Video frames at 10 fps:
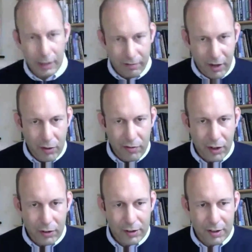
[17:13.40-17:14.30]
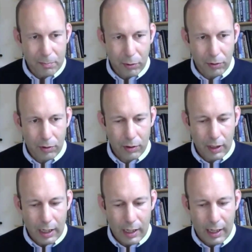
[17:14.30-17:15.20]
the very, very simple
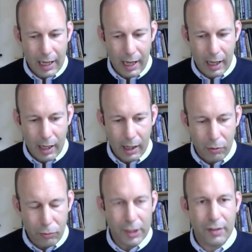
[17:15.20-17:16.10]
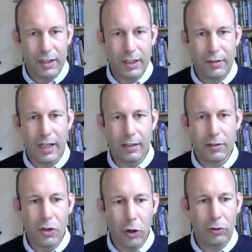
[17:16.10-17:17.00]
reason is that
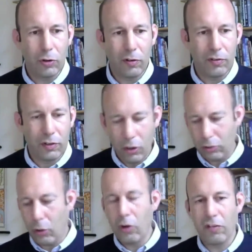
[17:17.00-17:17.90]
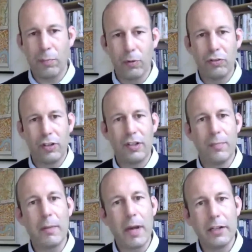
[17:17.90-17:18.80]
not all of pollution is
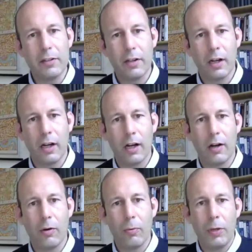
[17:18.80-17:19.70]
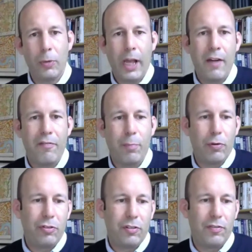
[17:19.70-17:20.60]
man-made. We have
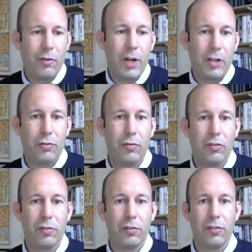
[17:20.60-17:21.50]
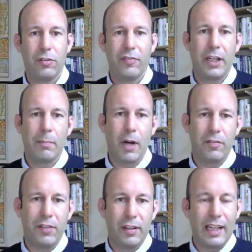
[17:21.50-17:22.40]
pollution from natural resources. Think
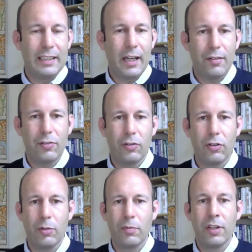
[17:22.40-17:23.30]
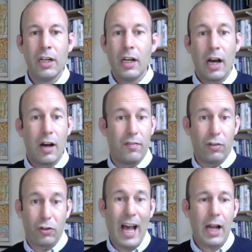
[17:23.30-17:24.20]
about things like dust storms,
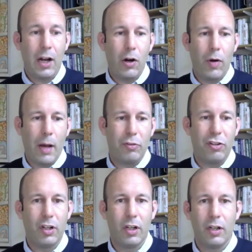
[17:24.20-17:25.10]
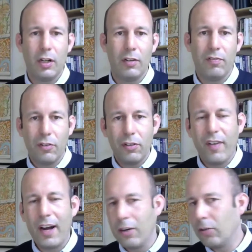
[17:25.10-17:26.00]
volcano eruption, and forest
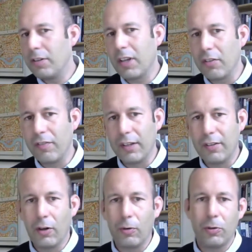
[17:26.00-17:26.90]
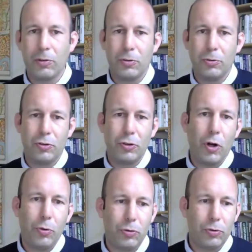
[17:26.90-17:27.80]
fire, and all these kind of things. So to
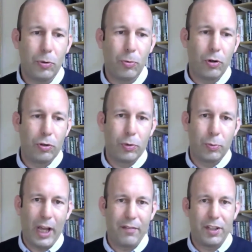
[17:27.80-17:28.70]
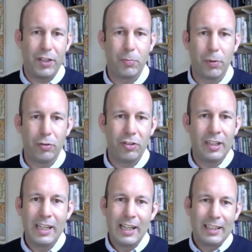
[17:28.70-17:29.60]
go to a world when we have zero
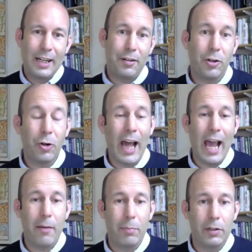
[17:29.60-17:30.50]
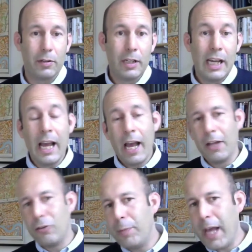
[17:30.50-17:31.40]
pollution, that's not going to happen.
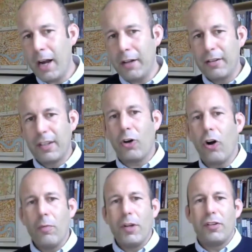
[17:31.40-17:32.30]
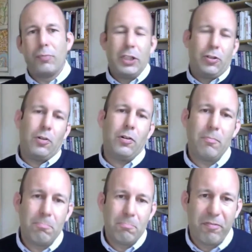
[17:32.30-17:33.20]
And to be honest, as economists, we don't